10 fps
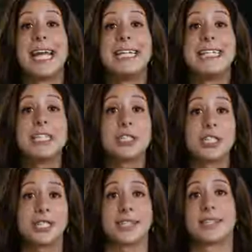In
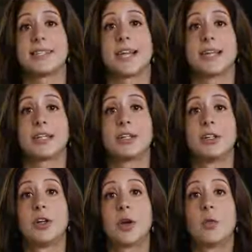addition to this setting,
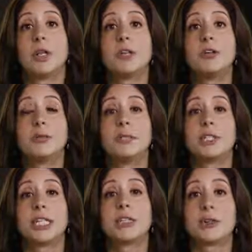we'll use
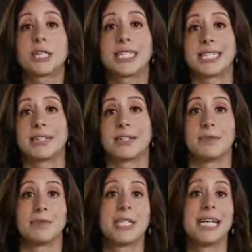machine learning
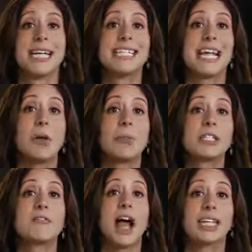systems to help
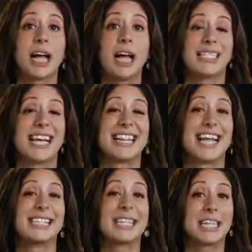us find content
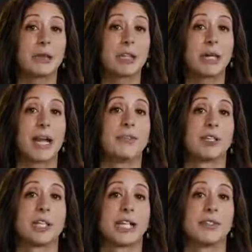that is clearly made
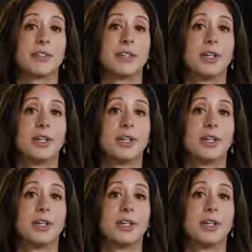for kids.